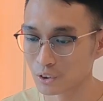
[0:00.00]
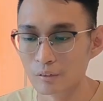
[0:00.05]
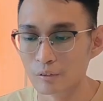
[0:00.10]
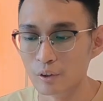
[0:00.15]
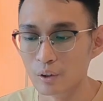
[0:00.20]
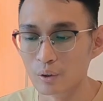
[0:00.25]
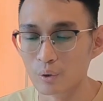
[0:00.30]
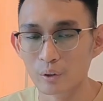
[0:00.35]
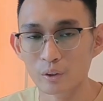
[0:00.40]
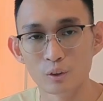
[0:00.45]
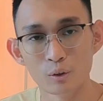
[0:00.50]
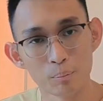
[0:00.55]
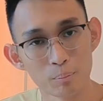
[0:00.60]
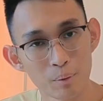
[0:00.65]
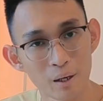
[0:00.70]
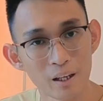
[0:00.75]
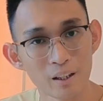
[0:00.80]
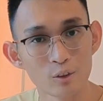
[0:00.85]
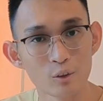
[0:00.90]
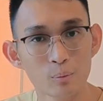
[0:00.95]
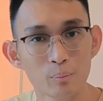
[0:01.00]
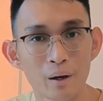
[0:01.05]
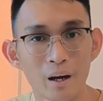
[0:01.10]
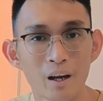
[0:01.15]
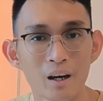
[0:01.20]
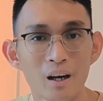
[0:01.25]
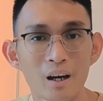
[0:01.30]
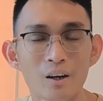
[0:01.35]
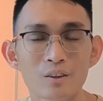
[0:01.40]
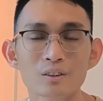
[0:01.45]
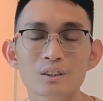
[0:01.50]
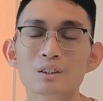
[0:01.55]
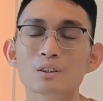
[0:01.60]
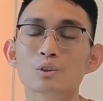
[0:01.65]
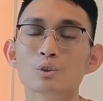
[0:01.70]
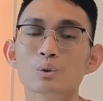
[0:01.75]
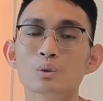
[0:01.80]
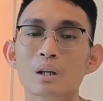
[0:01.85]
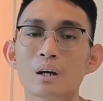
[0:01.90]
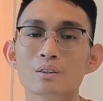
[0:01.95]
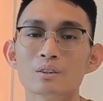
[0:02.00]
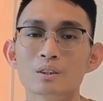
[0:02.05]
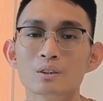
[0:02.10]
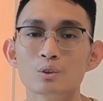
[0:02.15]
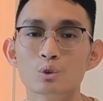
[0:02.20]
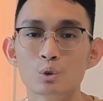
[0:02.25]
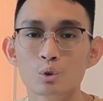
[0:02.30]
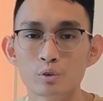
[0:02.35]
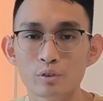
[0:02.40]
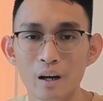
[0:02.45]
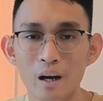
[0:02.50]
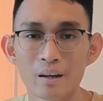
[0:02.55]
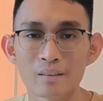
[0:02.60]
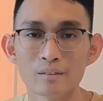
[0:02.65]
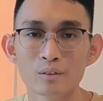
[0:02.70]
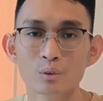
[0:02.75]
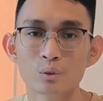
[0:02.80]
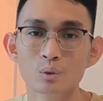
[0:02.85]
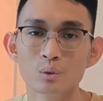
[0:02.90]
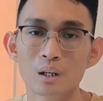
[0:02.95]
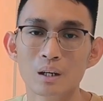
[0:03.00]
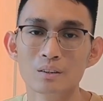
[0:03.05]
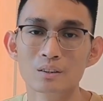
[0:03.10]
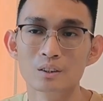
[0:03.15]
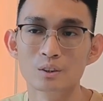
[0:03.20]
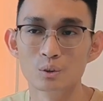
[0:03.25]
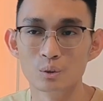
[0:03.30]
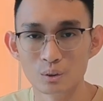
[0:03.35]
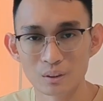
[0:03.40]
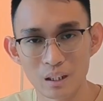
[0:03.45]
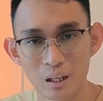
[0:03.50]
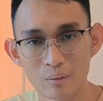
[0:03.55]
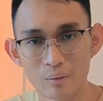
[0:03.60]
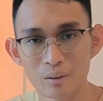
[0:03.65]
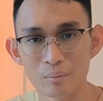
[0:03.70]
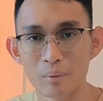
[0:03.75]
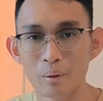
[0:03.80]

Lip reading: If you're going to plan to buy a house in 2025 to 2027,